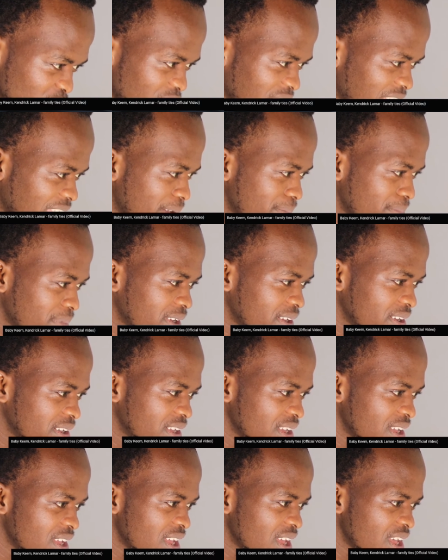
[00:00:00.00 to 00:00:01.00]
Oklama?
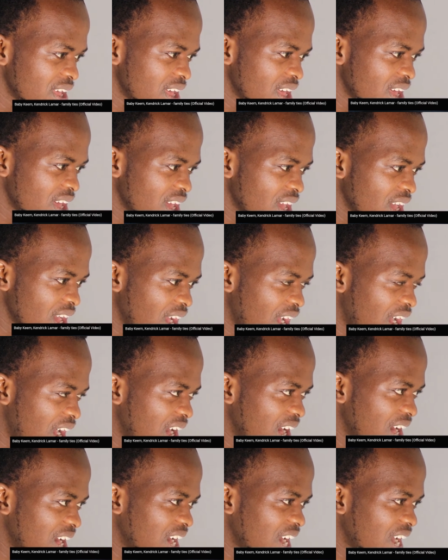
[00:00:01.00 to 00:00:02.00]

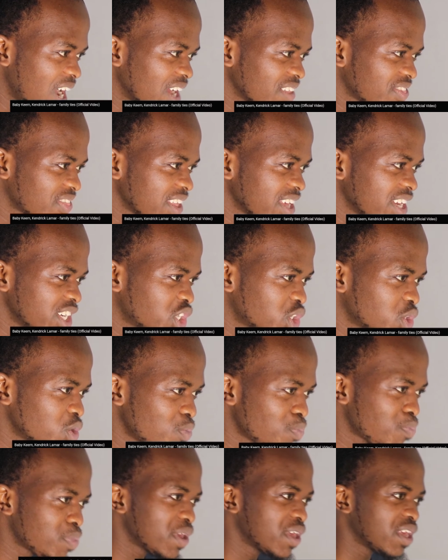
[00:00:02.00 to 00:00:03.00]
I think it
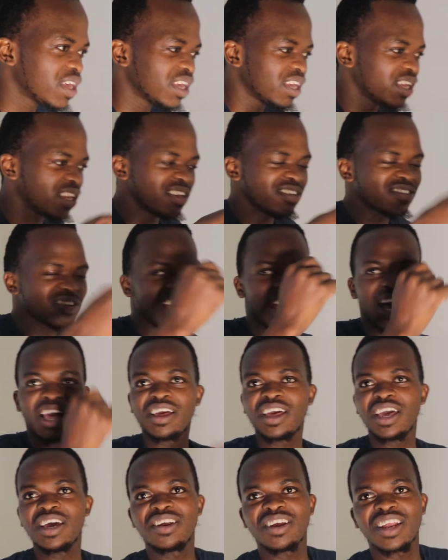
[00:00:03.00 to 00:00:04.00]
should be this
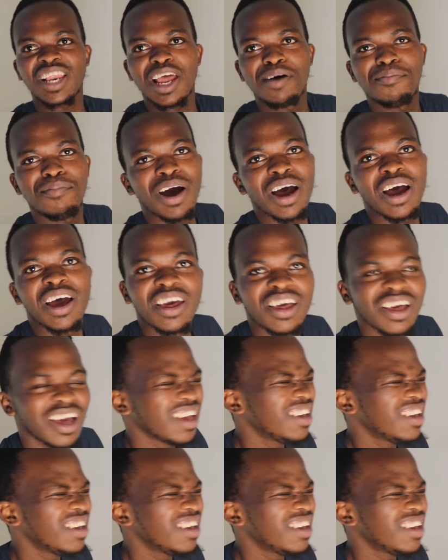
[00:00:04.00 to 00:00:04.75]
guy, Kendrick Lamar.